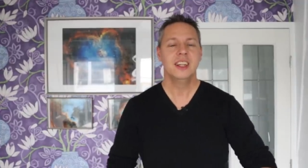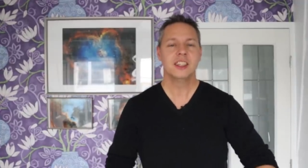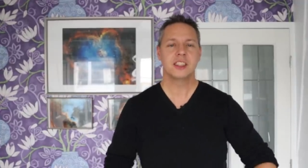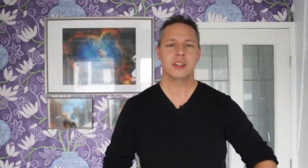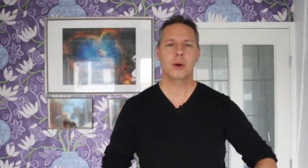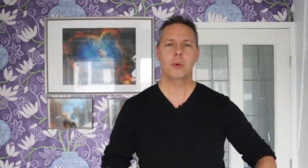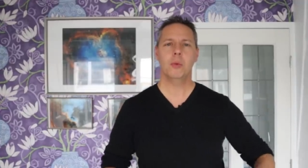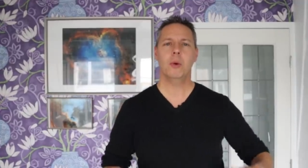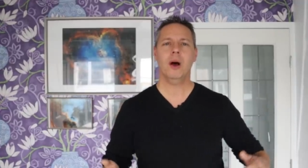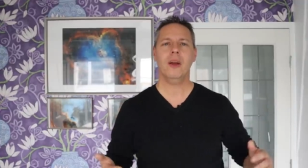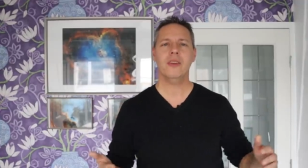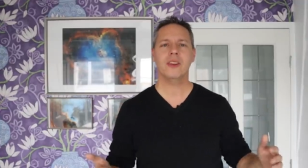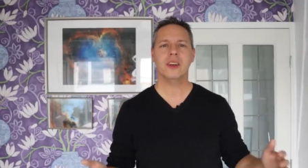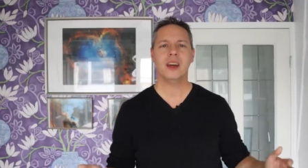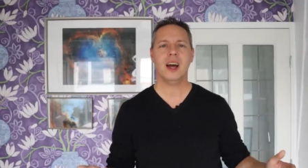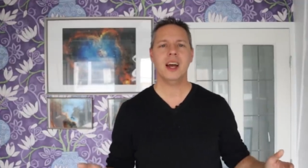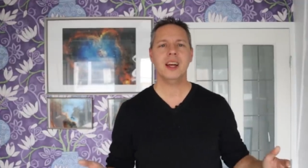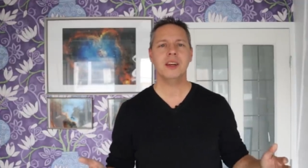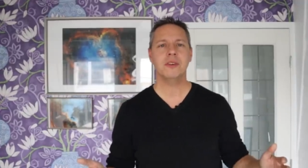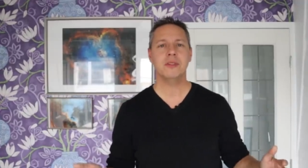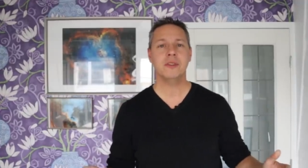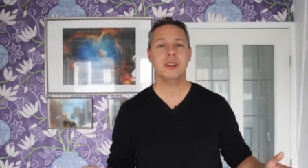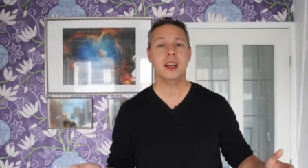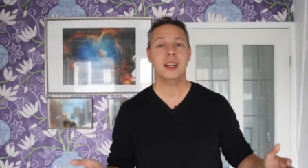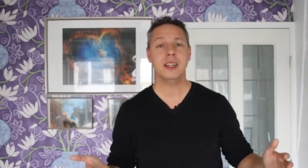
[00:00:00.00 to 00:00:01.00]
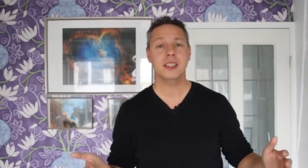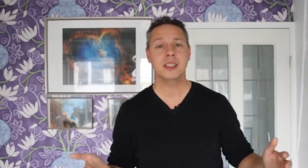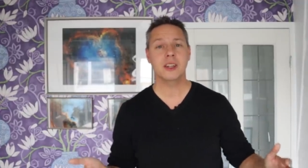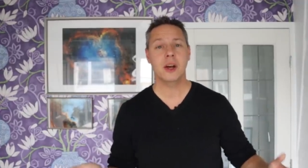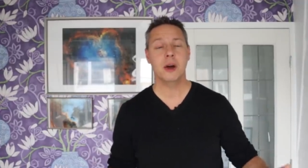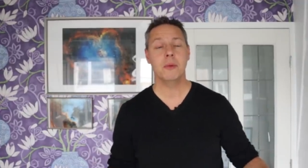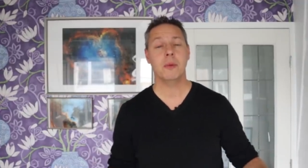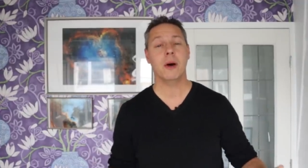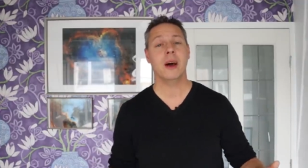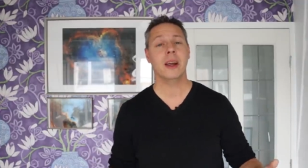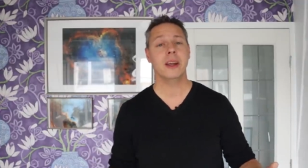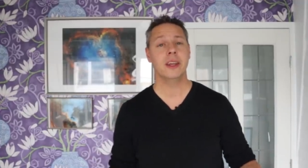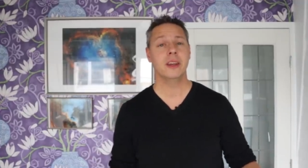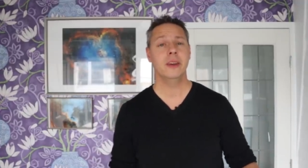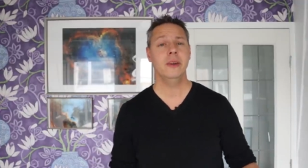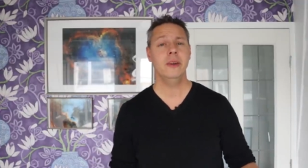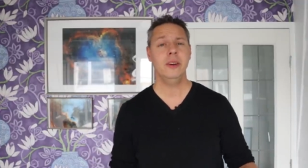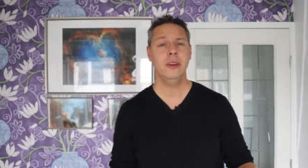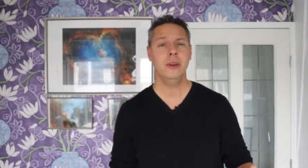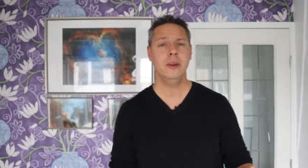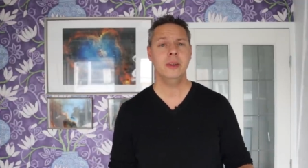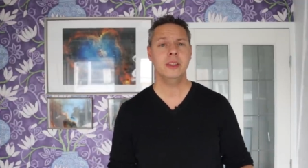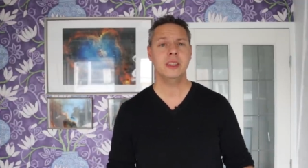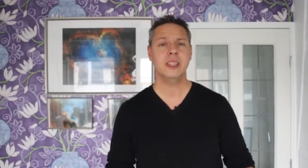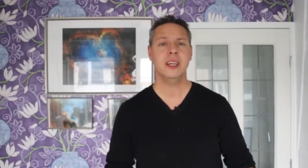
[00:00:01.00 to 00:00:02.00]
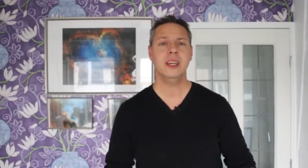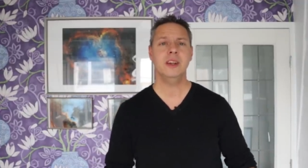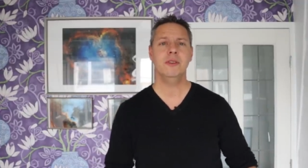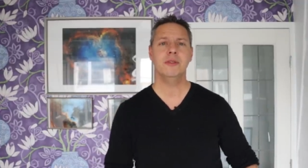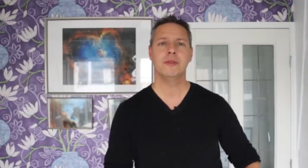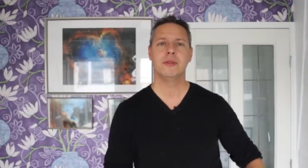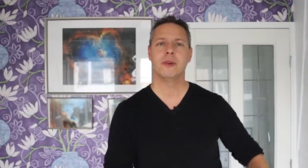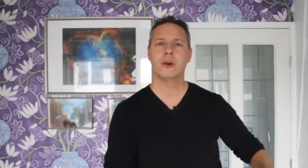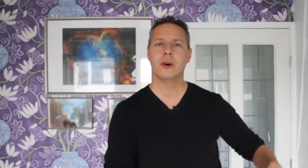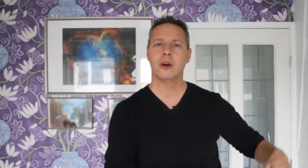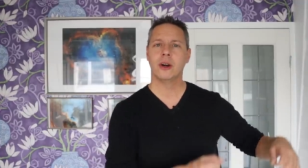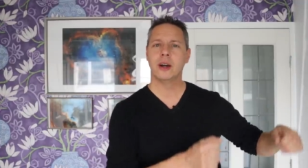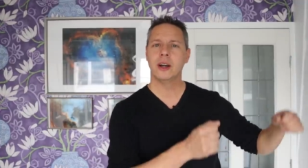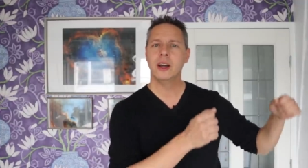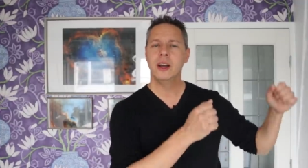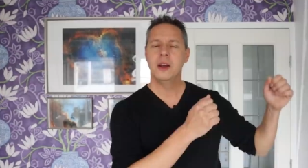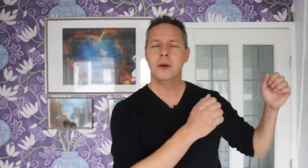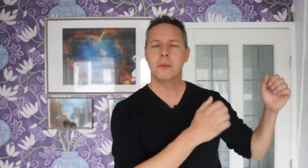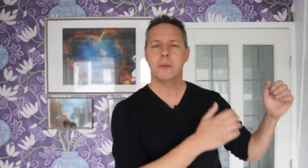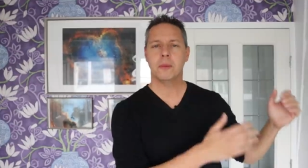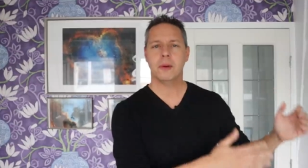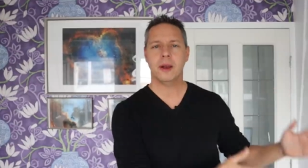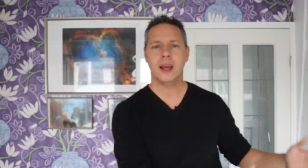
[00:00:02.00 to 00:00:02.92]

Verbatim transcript: So what kind of telescope are you using for